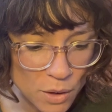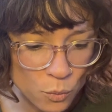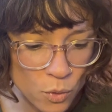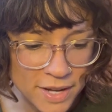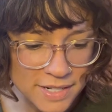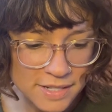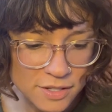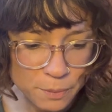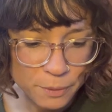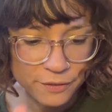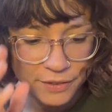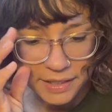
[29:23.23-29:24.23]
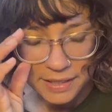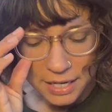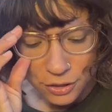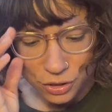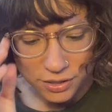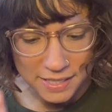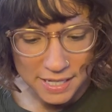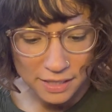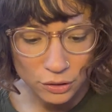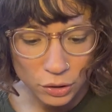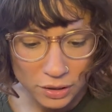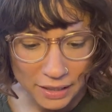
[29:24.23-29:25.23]
What does your perfect nature
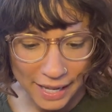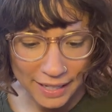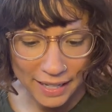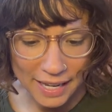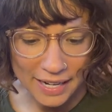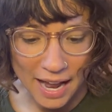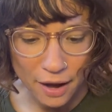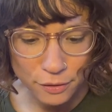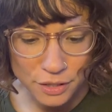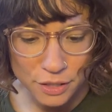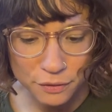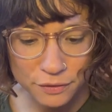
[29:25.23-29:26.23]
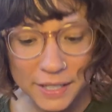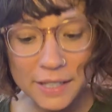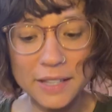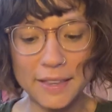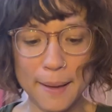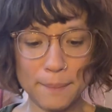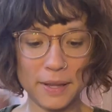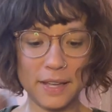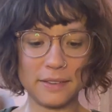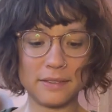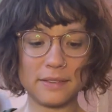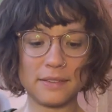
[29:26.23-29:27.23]
scene look like and how do you feel in that
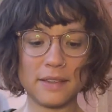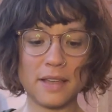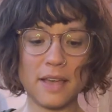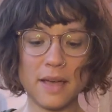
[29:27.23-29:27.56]
place?